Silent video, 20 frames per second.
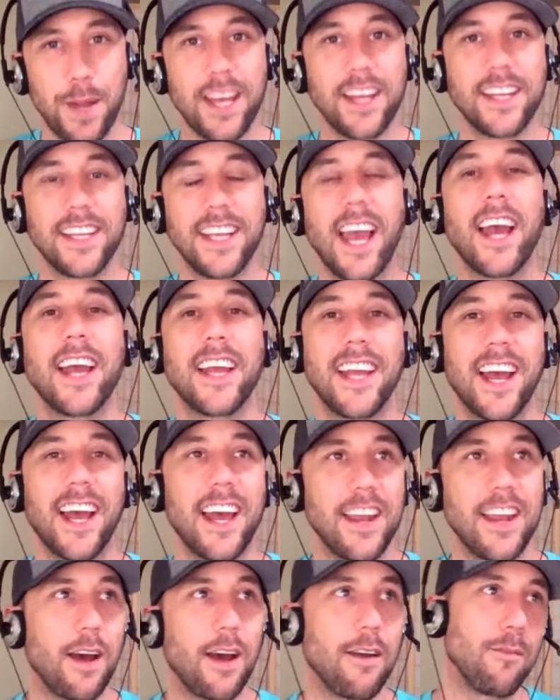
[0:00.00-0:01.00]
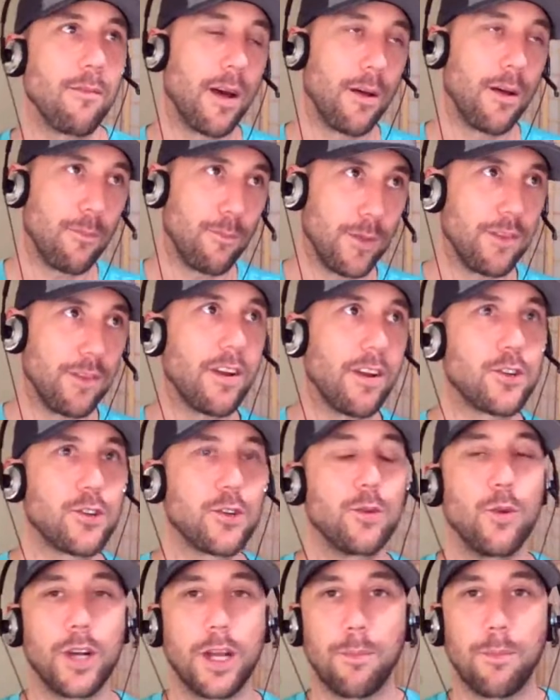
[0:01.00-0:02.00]
A bit, yeah, yeah, and I'm, I'm
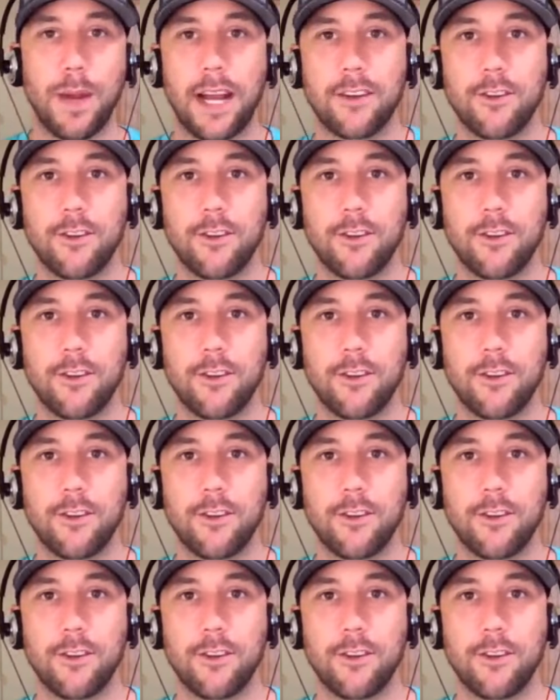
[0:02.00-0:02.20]
eventually we'll oh, get